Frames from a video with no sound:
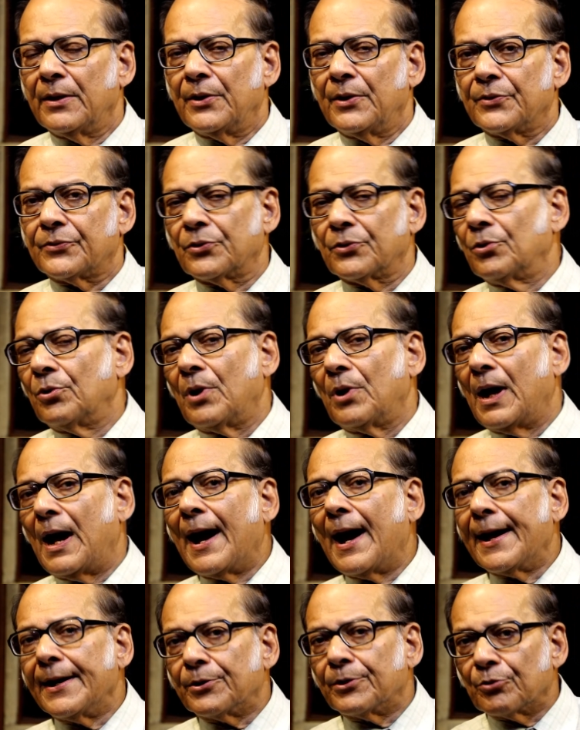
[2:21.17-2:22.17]
So
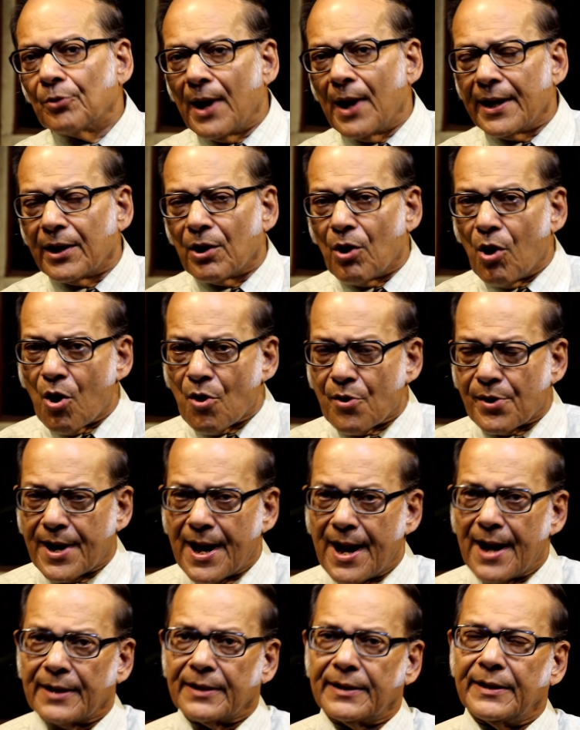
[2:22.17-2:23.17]
eye-to-eye
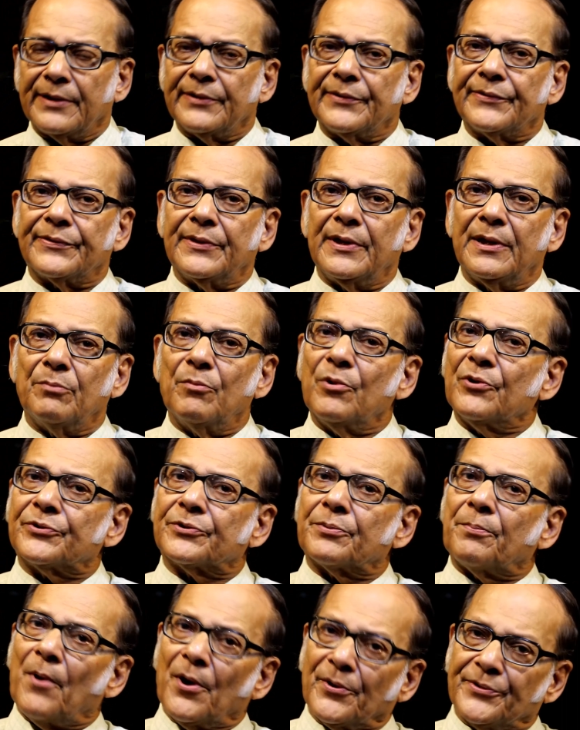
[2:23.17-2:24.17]
contact is the
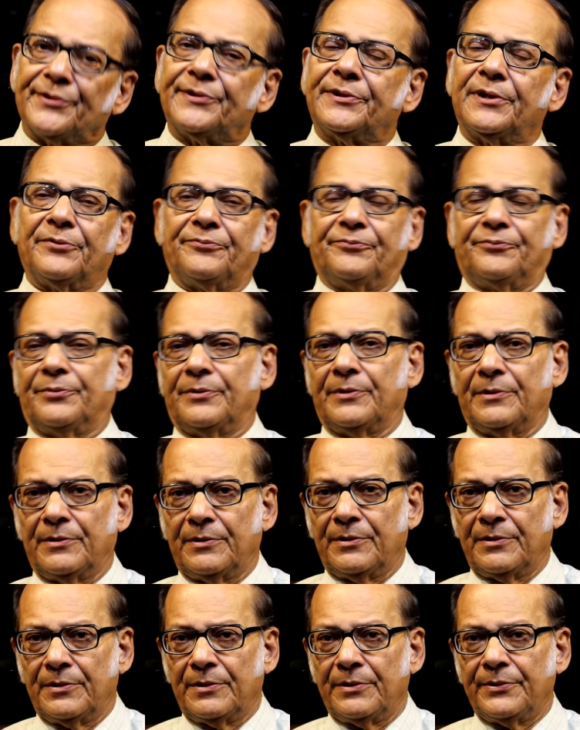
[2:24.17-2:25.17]
most positive
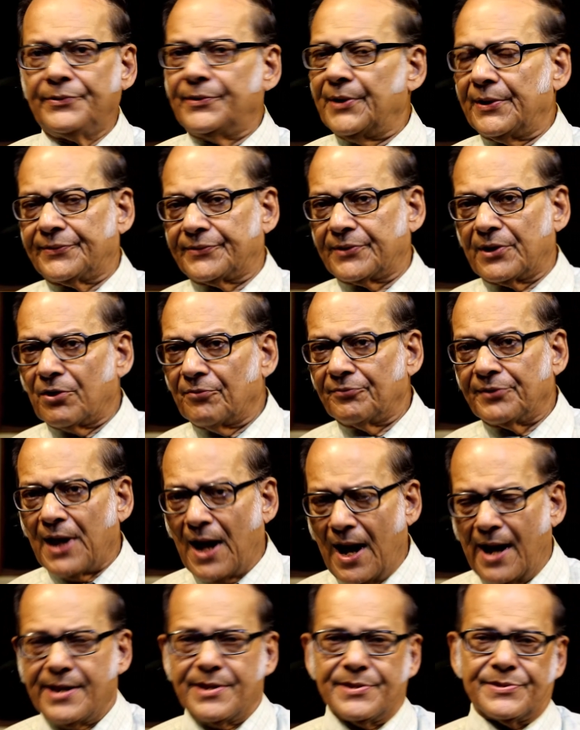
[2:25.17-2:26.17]
gesture of the
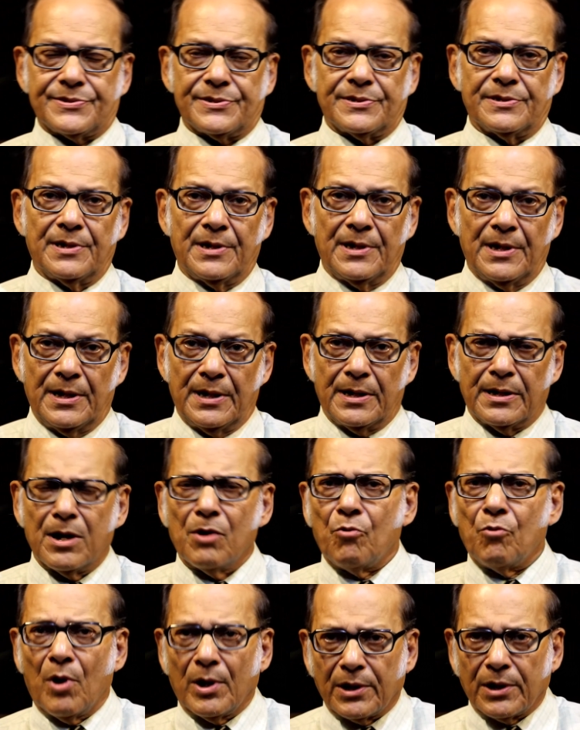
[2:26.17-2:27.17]
eyes.
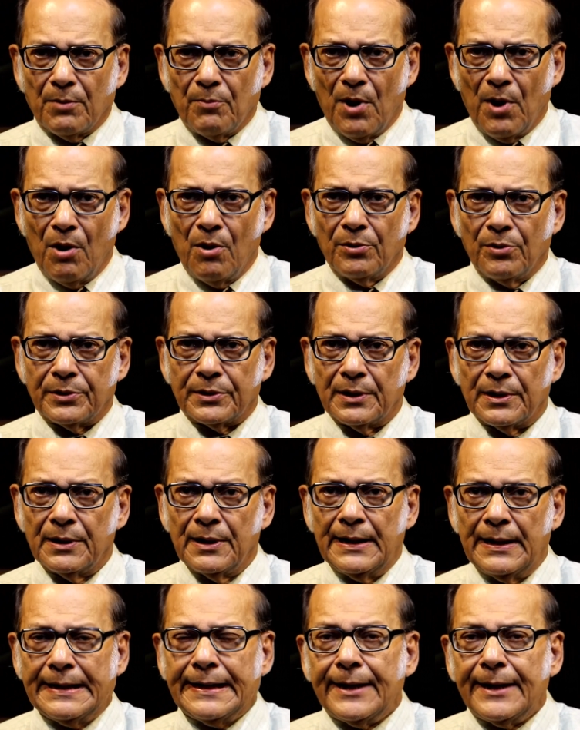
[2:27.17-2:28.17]
Now, what about
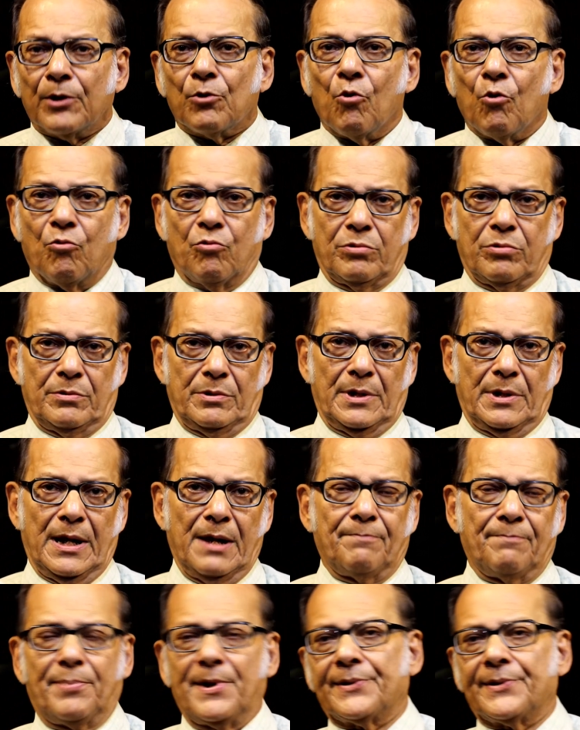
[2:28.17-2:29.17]
ego?
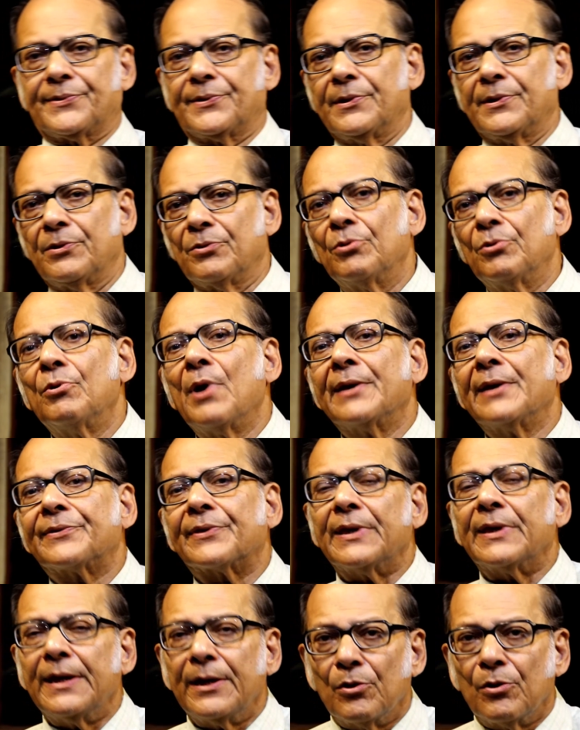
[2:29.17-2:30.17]
A person who
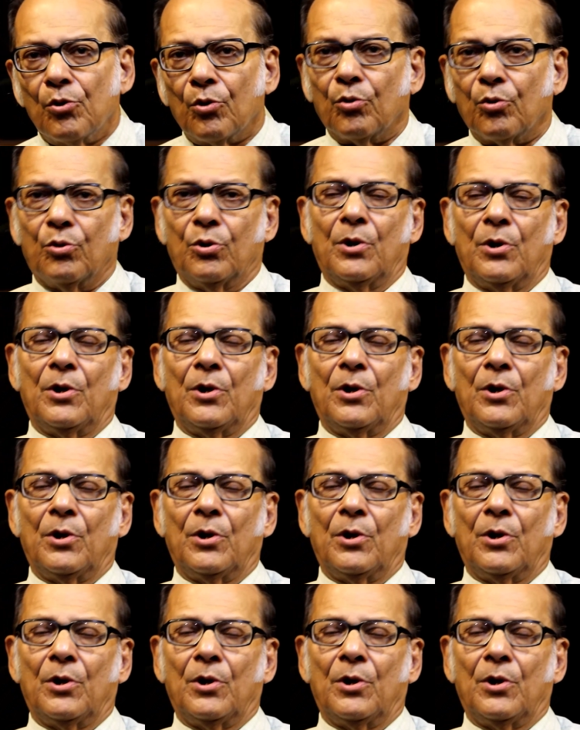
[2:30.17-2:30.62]
has ego,